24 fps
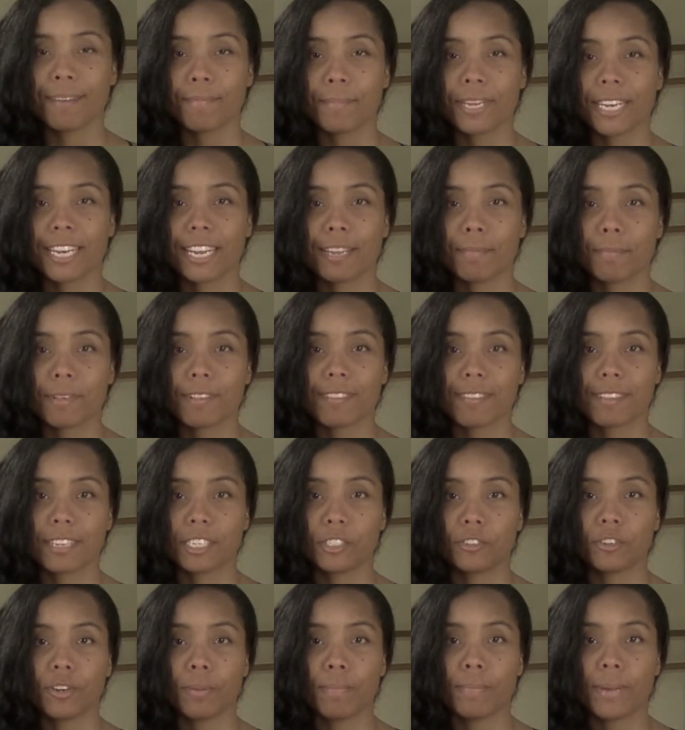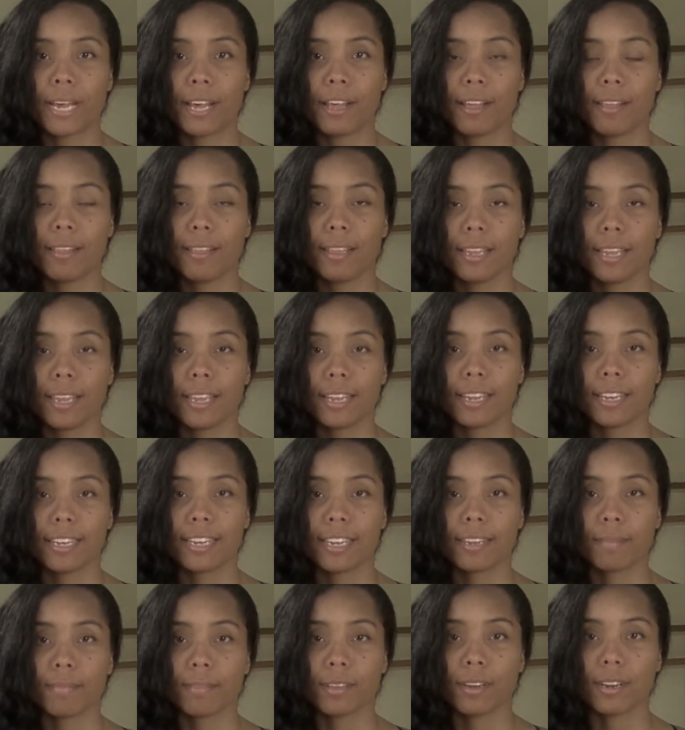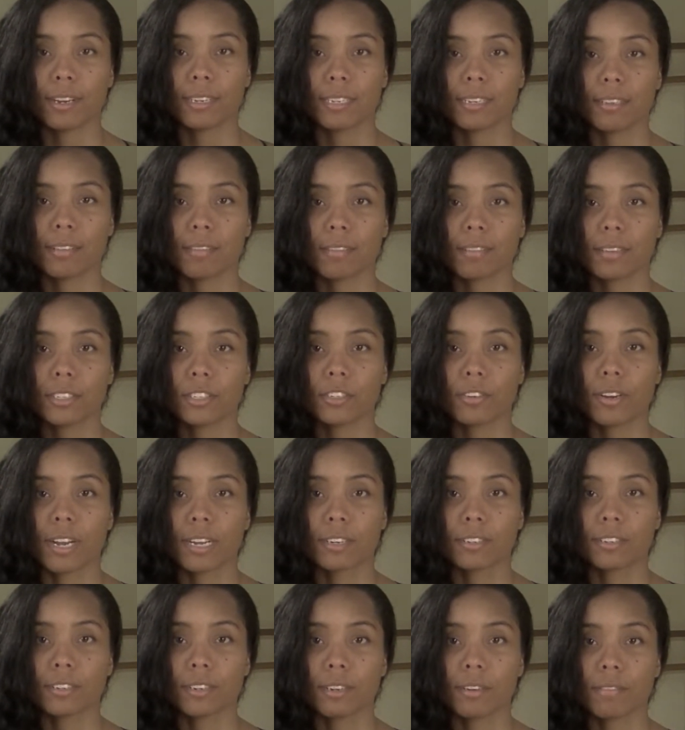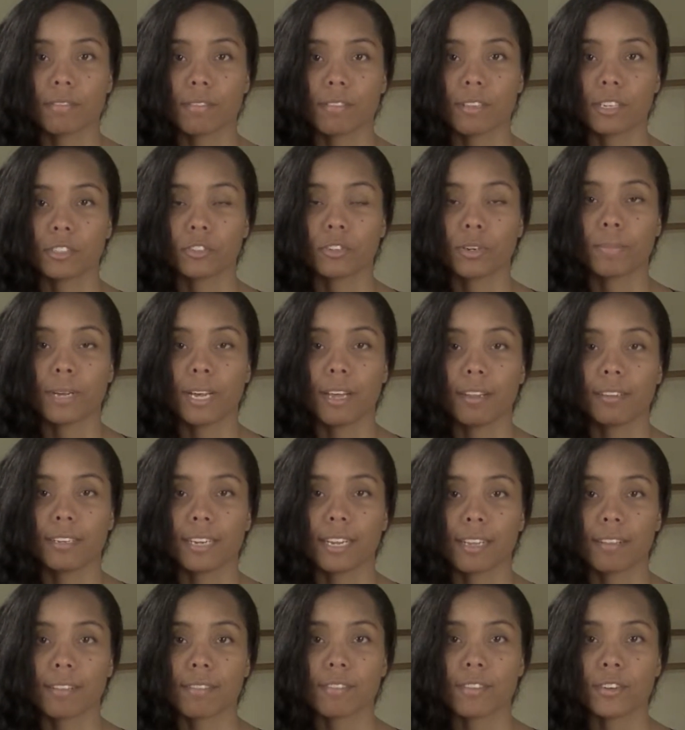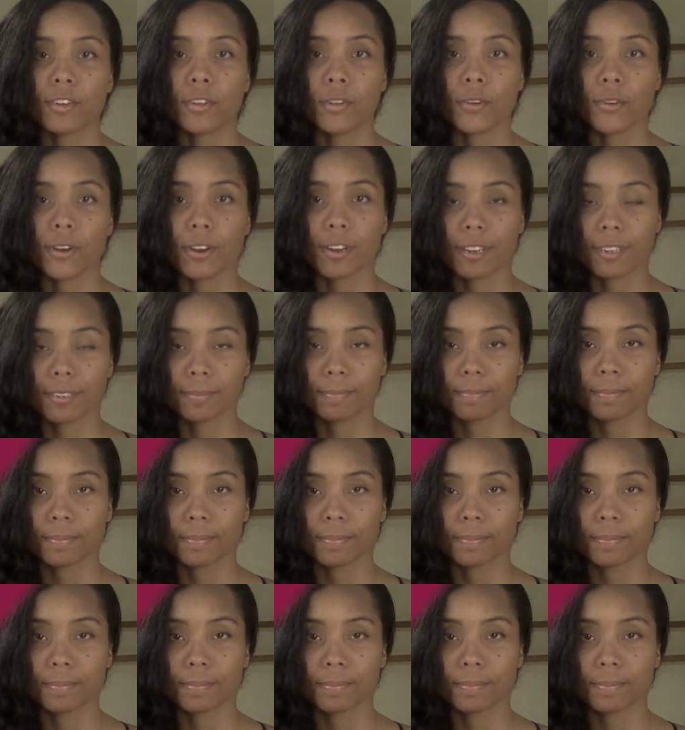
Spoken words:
My name is Sidra Bell, and I'm the artistic director of Sidra Bell Dance New York.